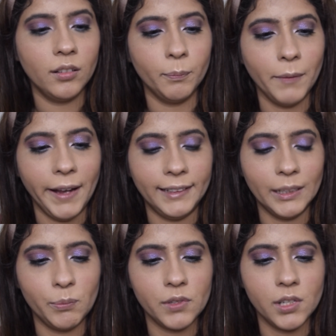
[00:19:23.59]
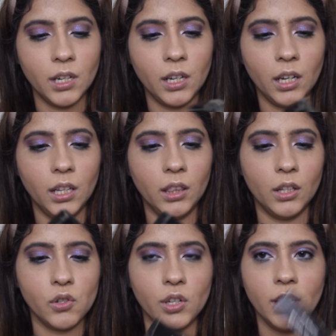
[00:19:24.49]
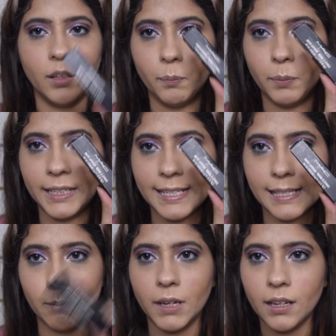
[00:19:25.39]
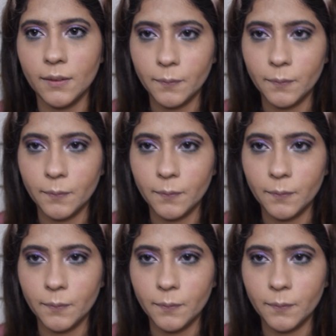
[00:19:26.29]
Matte Lipstick in the shade Please Me.